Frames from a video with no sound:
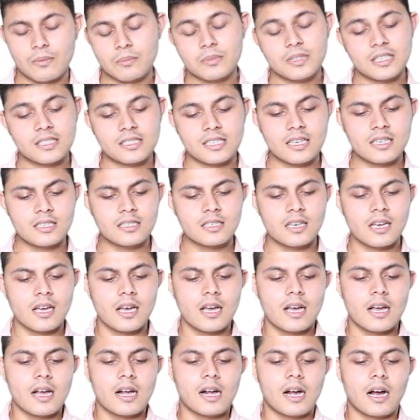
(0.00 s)
This says.
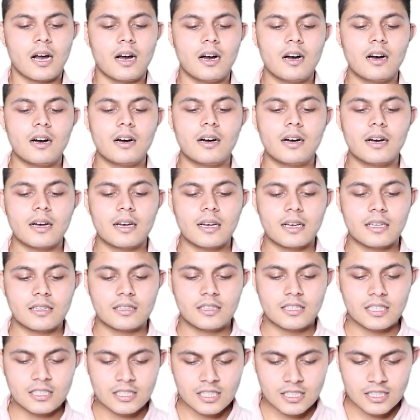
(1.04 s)
Uh,
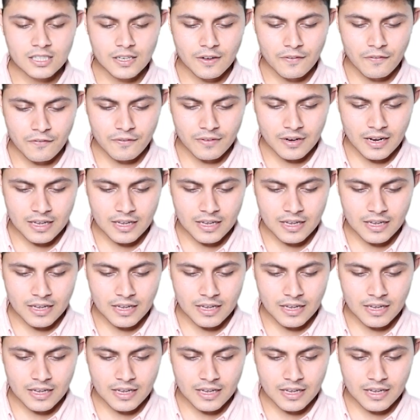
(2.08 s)
this is a